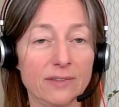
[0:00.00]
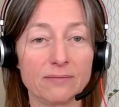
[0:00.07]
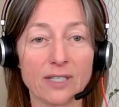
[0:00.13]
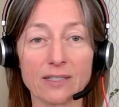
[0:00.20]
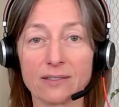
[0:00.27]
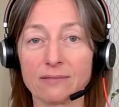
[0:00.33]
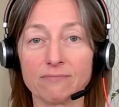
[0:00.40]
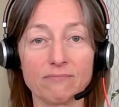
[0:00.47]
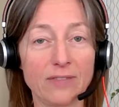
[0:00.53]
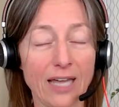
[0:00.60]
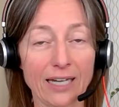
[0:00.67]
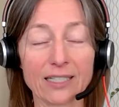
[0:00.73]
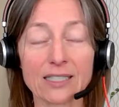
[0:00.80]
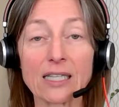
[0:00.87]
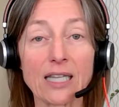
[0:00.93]
Because
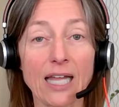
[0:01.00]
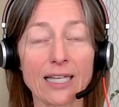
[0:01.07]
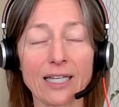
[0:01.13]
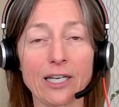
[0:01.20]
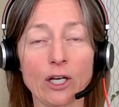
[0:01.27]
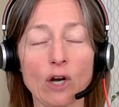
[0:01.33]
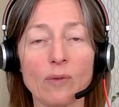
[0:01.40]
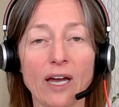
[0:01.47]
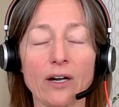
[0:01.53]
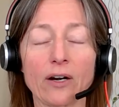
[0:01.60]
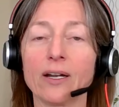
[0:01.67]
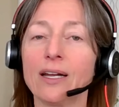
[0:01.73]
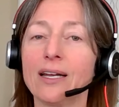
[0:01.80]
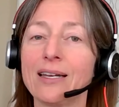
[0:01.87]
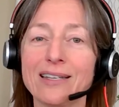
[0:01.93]
that is likely to go
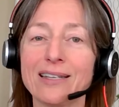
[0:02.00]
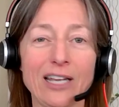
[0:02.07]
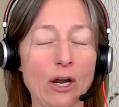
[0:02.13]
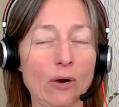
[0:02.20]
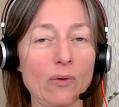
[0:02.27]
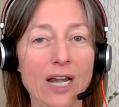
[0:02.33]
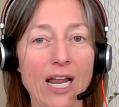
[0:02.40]
better. You know,